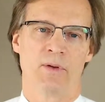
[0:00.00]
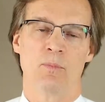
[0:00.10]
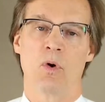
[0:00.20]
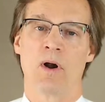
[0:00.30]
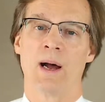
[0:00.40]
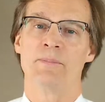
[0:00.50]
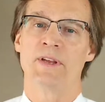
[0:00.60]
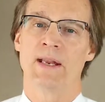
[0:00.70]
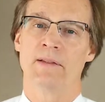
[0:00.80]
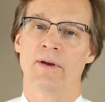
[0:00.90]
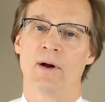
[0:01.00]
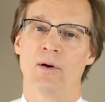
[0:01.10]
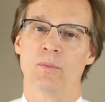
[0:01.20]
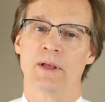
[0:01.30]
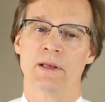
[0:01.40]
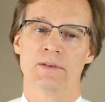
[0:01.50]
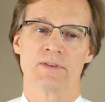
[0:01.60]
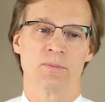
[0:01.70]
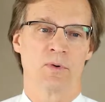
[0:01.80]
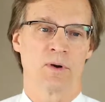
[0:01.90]
The more updated the home is,
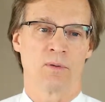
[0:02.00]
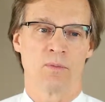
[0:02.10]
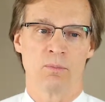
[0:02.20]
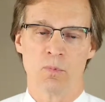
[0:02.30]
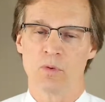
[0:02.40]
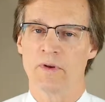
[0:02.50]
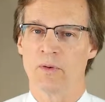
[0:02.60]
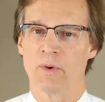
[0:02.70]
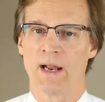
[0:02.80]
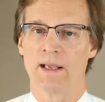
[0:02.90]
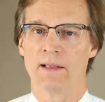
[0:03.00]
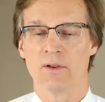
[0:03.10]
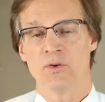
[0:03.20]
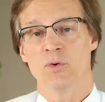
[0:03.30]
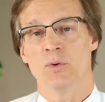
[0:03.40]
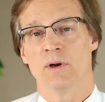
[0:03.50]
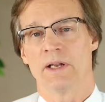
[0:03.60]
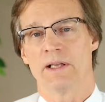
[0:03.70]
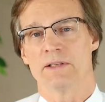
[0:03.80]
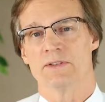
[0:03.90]
the more move-in ready, the newer it
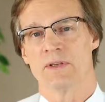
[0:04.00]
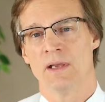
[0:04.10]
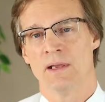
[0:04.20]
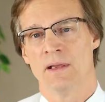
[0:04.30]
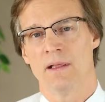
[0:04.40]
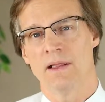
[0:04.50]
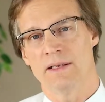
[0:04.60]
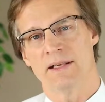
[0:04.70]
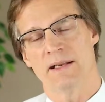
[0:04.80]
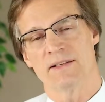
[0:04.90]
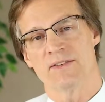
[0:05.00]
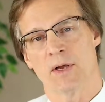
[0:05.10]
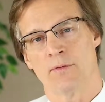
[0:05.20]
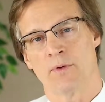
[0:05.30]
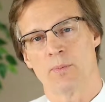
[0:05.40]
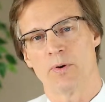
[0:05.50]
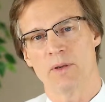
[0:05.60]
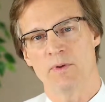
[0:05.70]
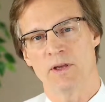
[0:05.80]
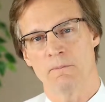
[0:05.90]
is, they tend to sell for a
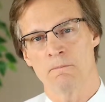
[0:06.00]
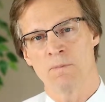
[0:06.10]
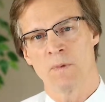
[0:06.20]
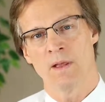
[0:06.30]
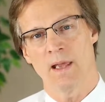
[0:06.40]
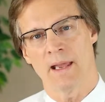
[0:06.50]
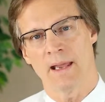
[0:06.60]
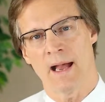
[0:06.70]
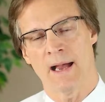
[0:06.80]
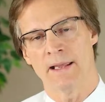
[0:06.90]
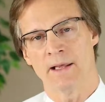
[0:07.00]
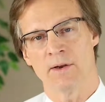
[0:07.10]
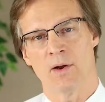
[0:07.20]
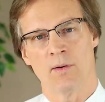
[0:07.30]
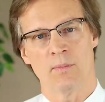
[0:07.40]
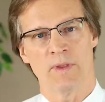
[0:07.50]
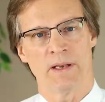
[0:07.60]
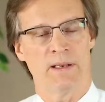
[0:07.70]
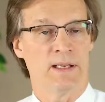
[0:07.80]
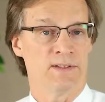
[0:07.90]
premium. A high-end home
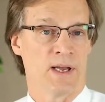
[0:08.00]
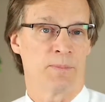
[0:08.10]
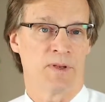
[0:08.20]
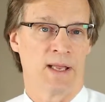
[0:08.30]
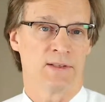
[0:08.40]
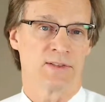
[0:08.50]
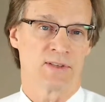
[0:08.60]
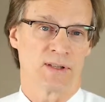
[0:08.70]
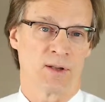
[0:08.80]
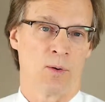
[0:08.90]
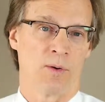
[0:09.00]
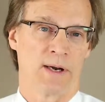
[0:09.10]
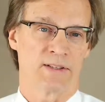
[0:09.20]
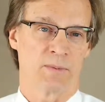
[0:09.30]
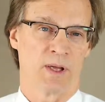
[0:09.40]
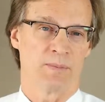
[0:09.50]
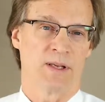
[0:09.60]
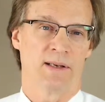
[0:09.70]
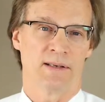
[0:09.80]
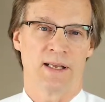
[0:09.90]
that needs updates, it's a little older, hasn't been
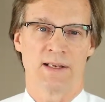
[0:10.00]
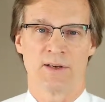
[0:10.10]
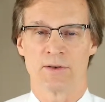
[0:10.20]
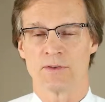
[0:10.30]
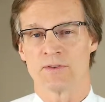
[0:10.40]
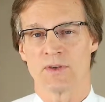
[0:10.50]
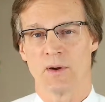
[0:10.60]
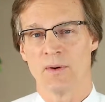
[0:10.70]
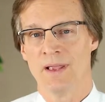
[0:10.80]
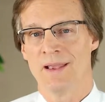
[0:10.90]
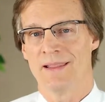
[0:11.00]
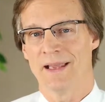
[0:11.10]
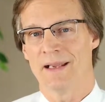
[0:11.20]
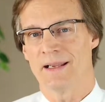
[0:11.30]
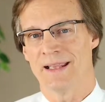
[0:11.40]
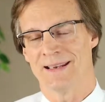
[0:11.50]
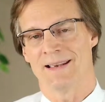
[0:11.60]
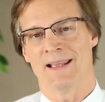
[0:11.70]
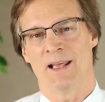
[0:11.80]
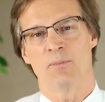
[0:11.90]
updated in 10 years or so, they get
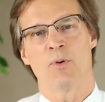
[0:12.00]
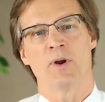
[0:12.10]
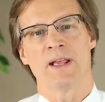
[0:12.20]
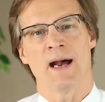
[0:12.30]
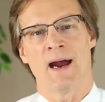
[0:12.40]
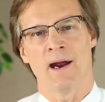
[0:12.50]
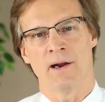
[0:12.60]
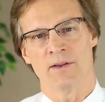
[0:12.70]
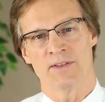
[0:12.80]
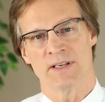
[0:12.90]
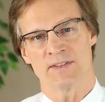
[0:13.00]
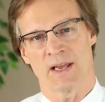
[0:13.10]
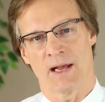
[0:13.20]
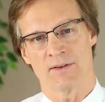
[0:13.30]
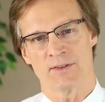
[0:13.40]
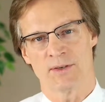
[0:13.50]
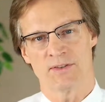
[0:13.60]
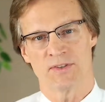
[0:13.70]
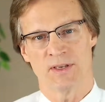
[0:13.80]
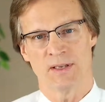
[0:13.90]
hit pretty hard at a discount. So you
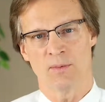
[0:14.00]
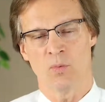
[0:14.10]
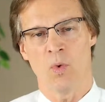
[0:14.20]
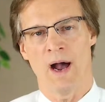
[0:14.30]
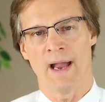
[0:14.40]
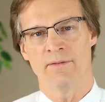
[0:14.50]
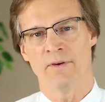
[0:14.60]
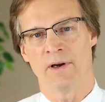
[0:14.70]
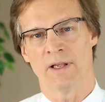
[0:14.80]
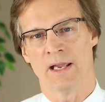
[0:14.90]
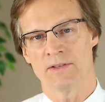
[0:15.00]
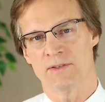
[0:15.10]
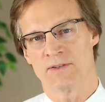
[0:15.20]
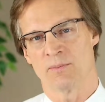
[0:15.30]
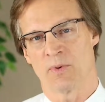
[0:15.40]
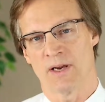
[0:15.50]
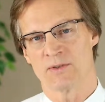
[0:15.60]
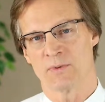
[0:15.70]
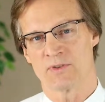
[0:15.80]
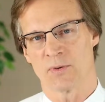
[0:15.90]
see wide variations in price
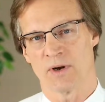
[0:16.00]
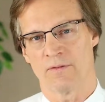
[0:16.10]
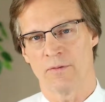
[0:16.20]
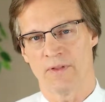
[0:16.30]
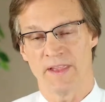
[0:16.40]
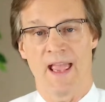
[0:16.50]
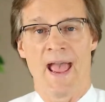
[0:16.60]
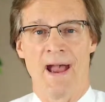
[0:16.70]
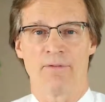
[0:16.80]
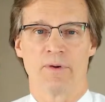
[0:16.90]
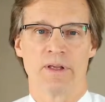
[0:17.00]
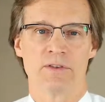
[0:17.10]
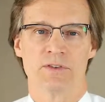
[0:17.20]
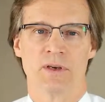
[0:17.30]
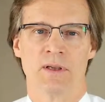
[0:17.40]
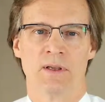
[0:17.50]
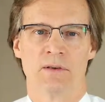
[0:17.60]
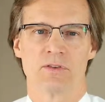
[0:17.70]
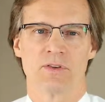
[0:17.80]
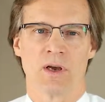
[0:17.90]
per square foot. The average
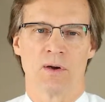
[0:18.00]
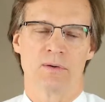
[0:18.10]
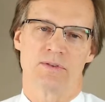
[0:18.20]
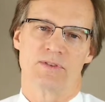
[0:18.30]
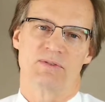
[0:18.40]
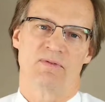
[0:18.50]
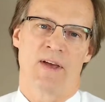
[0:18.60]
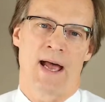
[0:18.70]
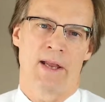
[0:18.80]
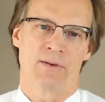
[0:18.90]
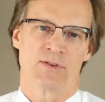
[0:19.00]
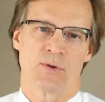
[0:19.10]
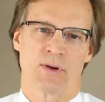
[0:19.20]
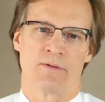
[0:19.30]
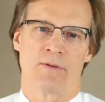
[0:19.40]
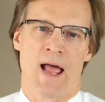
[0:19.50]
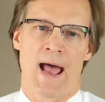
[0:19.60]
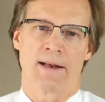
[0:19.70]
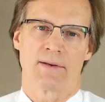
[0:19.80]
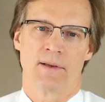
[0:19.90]
shows values sort of
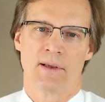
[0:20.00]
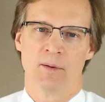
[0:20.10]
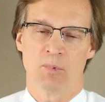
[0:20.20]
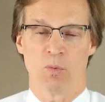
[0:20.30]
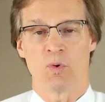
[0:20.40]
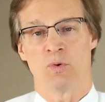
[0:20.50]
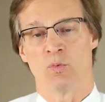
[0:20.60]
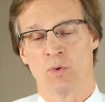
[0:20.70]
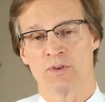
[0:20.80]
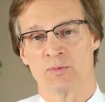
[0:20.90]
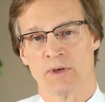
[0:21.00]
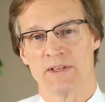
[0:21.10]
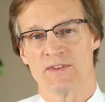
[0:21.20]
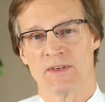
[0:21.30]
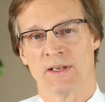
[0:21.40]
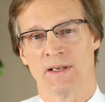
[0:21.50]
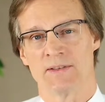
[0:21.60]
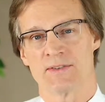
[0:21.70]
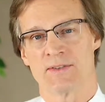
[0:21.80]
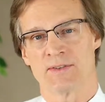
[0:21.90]
flat, but what you're really seeing is
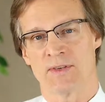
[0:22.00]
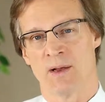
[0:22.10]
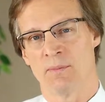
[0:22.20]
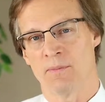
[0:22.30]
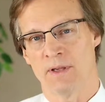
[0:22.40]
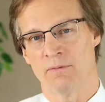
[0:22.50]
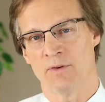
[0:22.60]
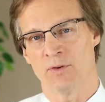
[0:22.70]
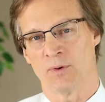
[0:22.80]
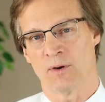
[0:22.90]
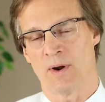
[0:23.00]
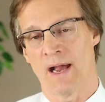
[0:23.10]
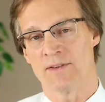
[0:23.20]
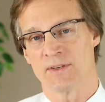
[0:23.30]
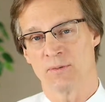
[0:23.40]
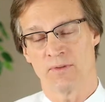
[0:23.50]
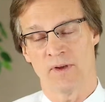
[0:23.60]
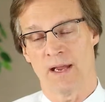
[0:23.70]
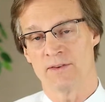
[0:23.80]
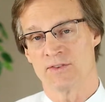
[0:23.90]
some inventory rising with
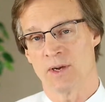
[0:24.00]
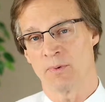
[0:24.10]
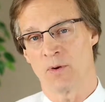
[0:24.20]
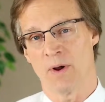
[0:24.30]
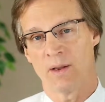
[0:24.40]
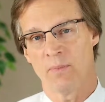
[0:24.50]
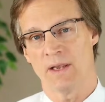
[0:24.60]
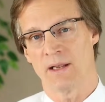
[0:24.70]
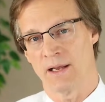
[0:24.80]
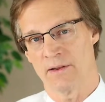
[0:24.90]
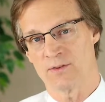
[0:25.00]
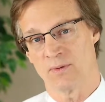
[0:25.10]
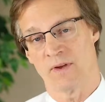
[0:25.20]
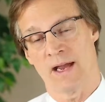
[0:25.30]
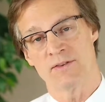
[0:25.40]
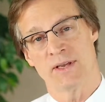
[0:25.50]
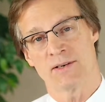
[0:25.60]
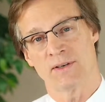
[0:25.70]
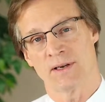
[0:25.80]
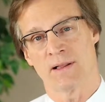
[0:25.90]
values jumping quite a bit and others with values
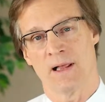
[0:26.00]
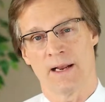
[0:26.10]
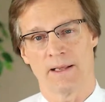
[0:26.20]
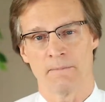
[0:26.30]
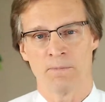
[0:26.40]
actually declining.